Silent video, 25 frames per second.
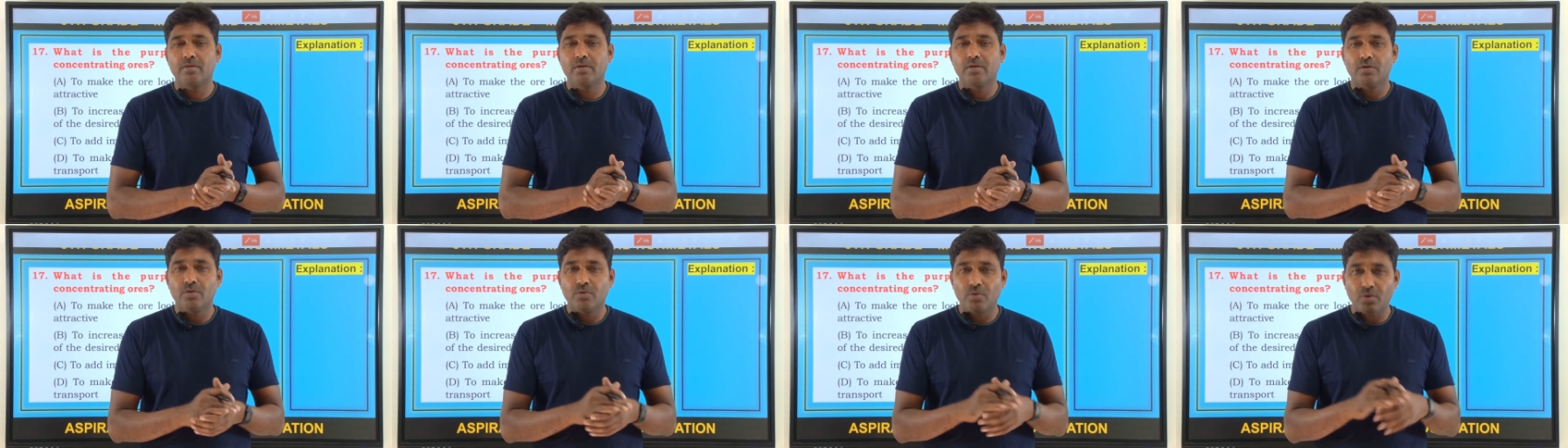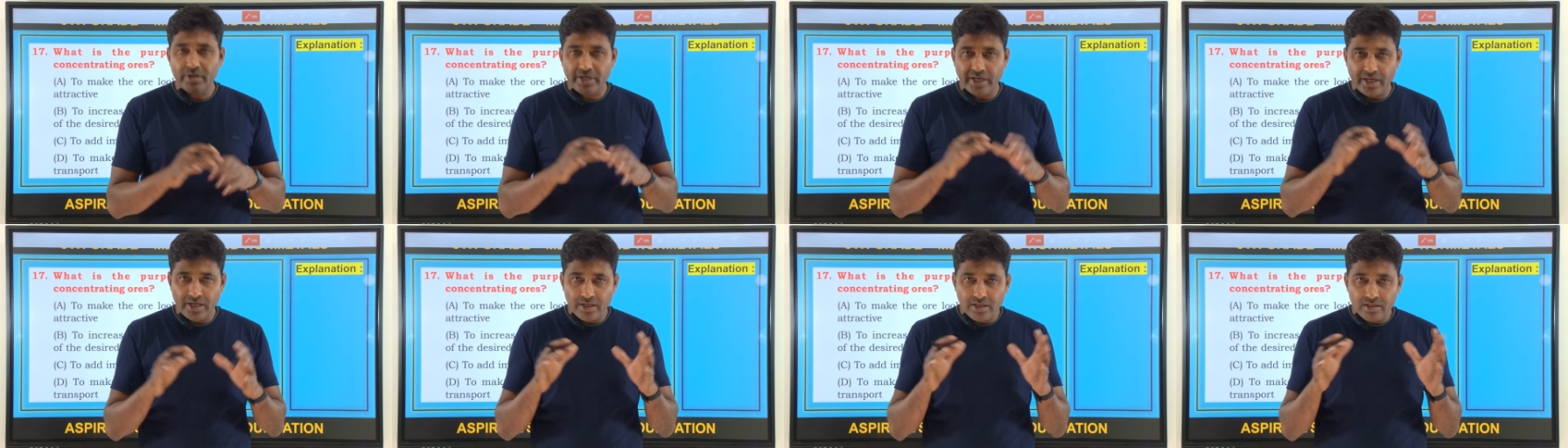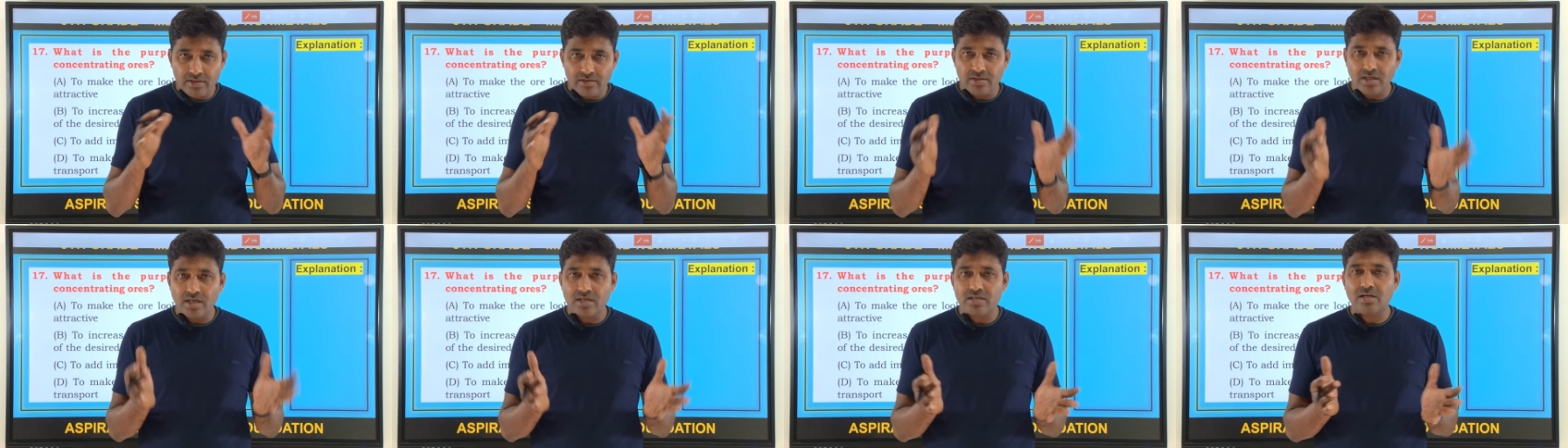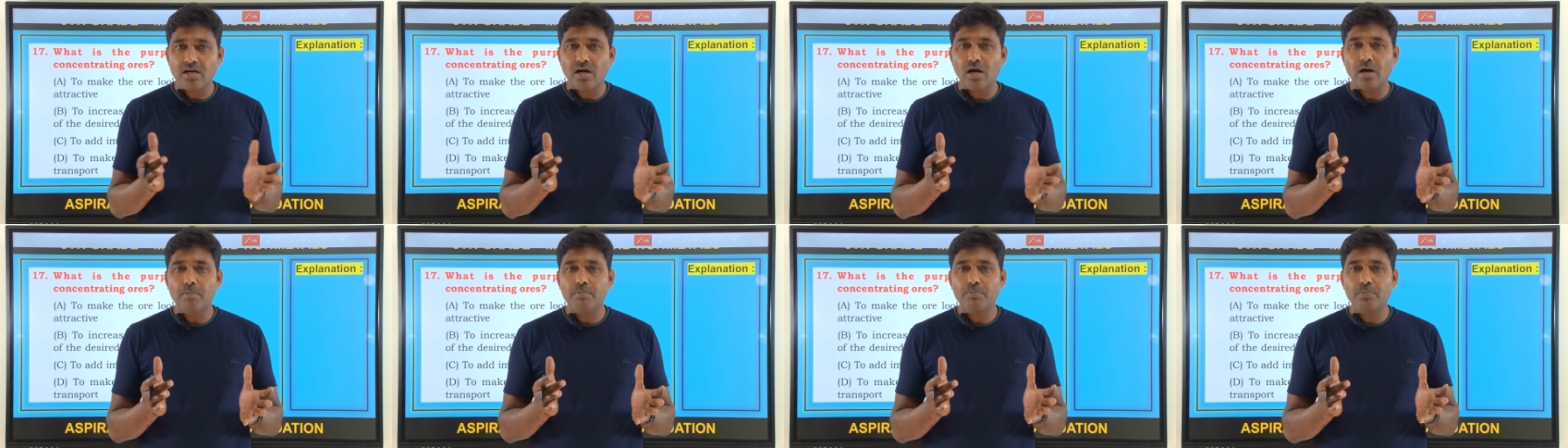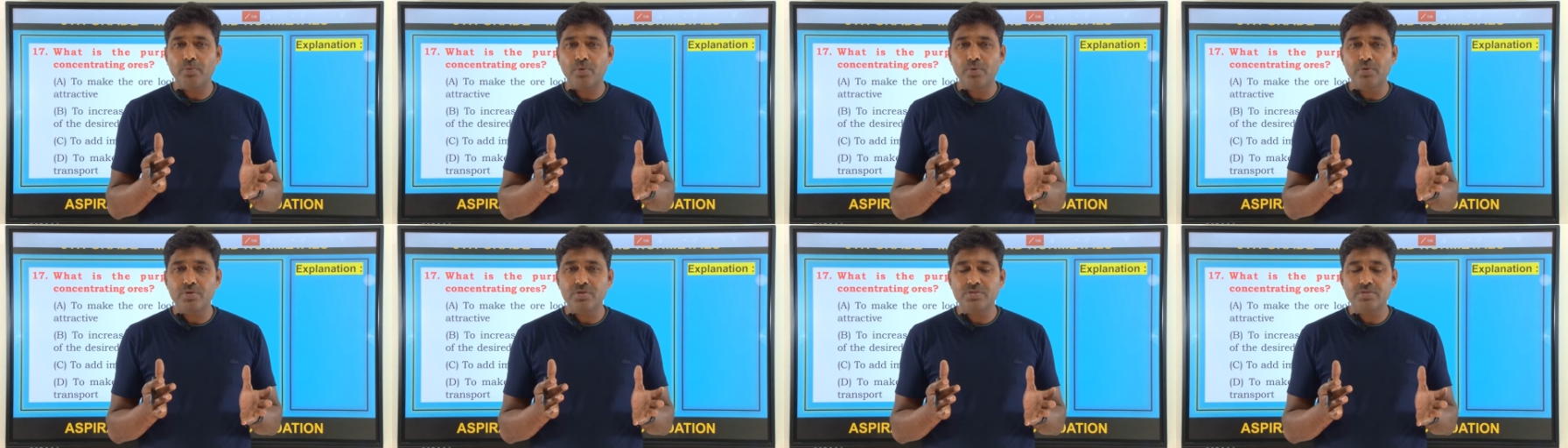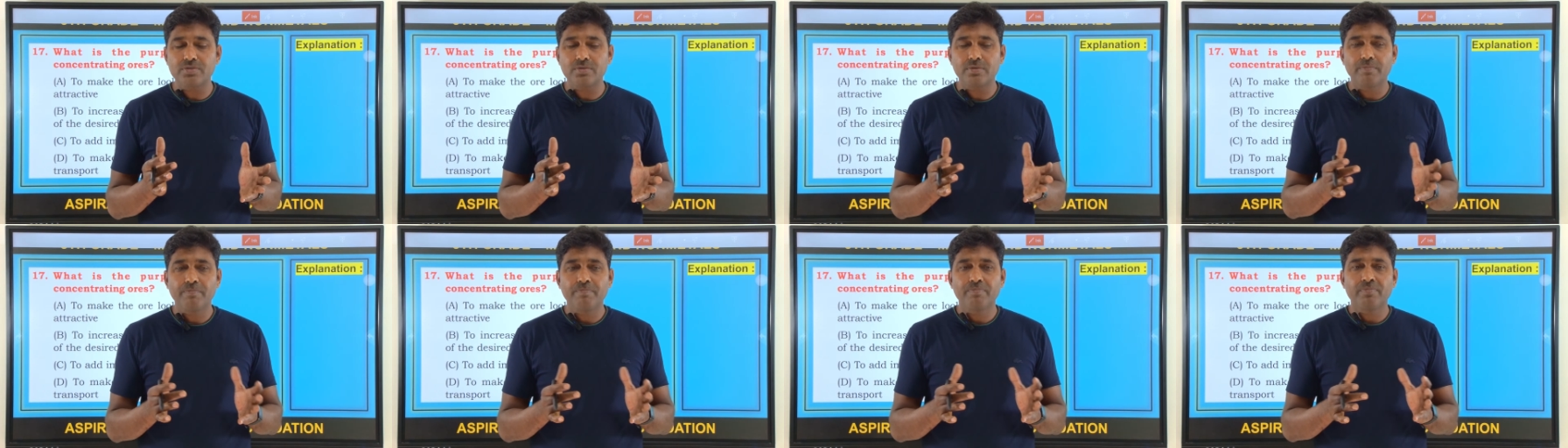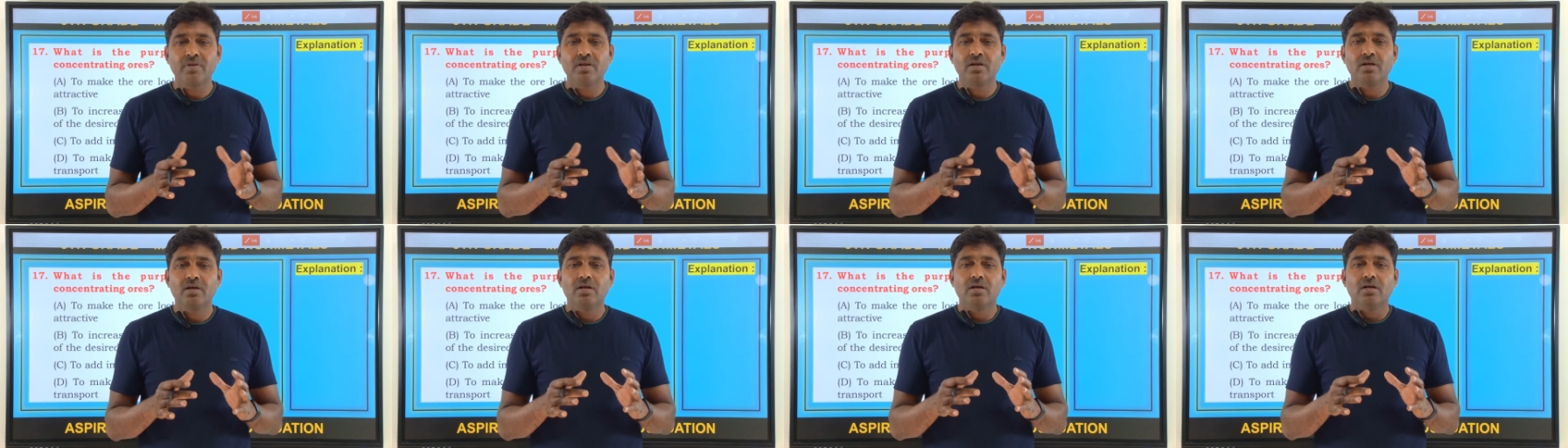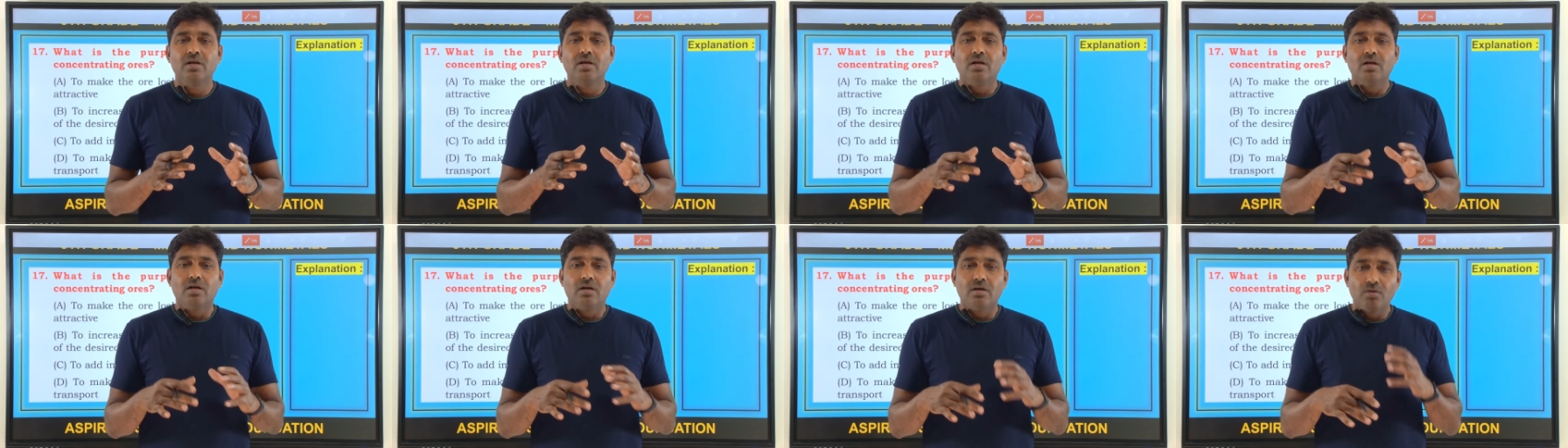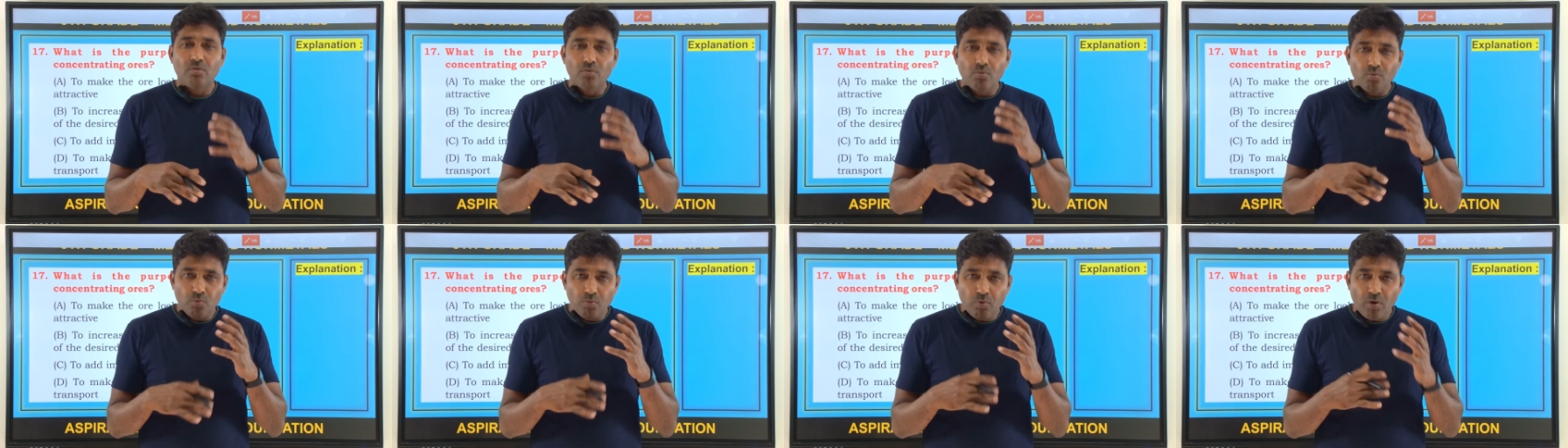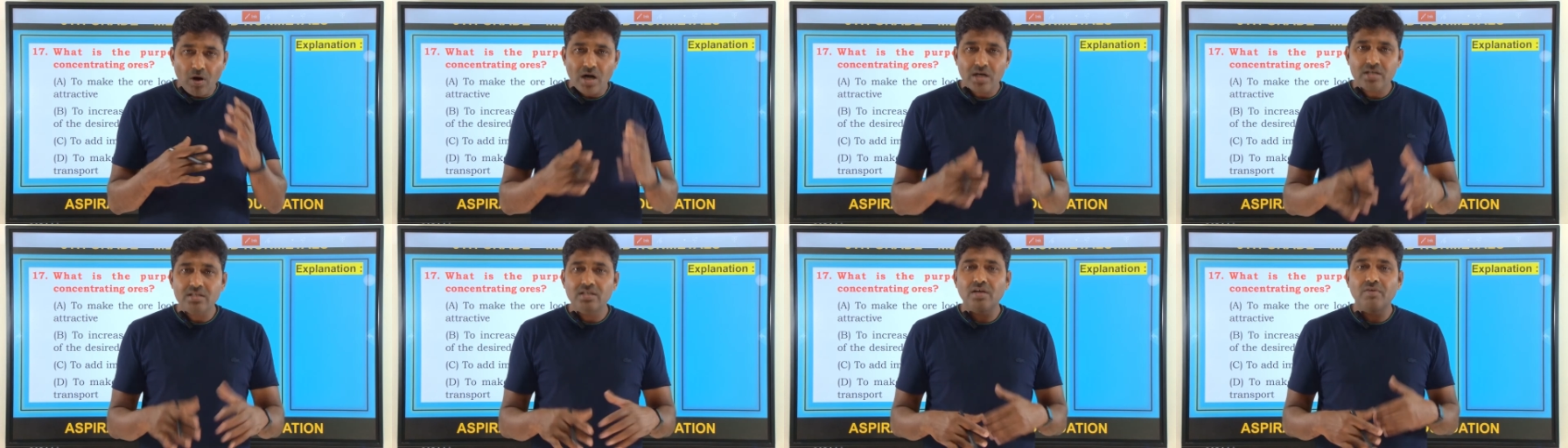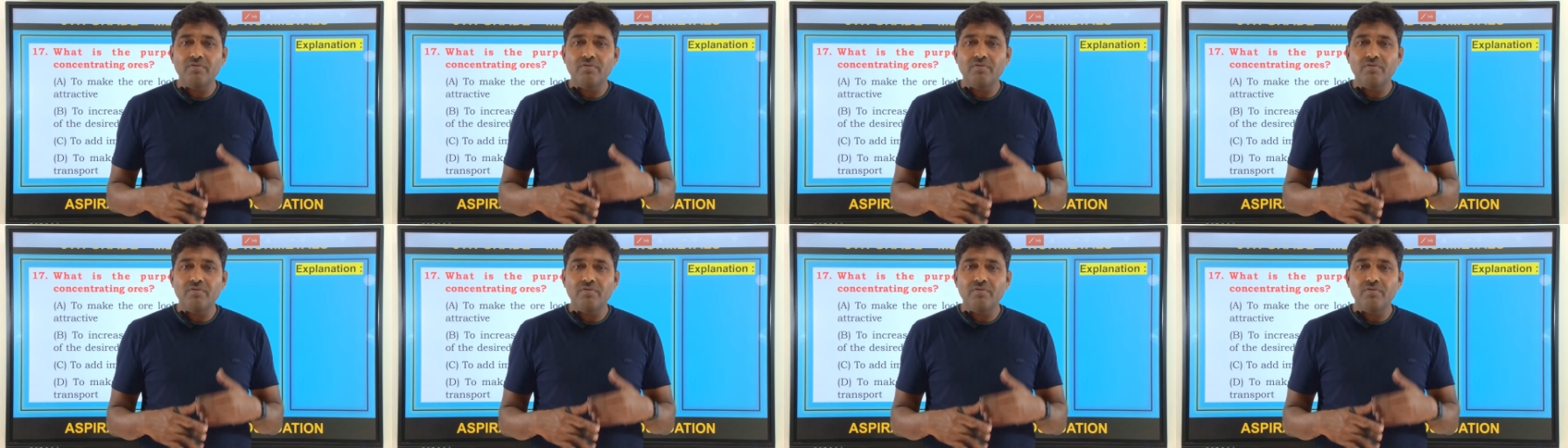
Okay, in that compounds, what